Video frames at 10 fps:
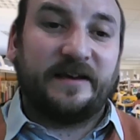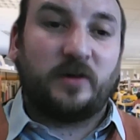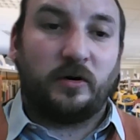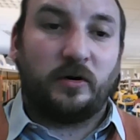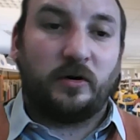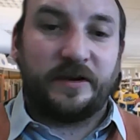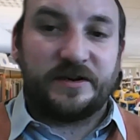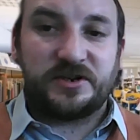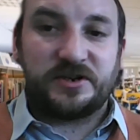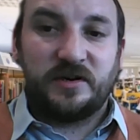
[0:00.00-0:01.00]
in
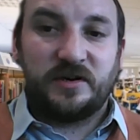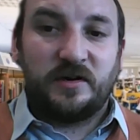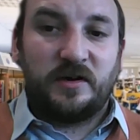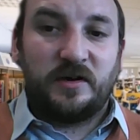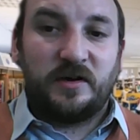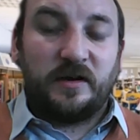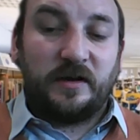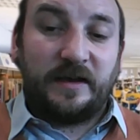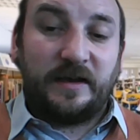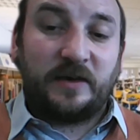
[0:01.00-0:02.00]
college.
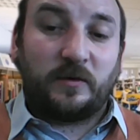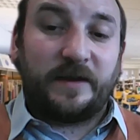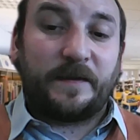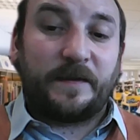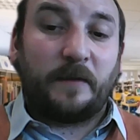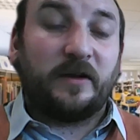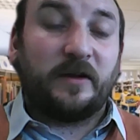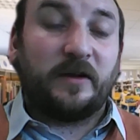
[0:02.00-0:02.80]
Equally, there'll be a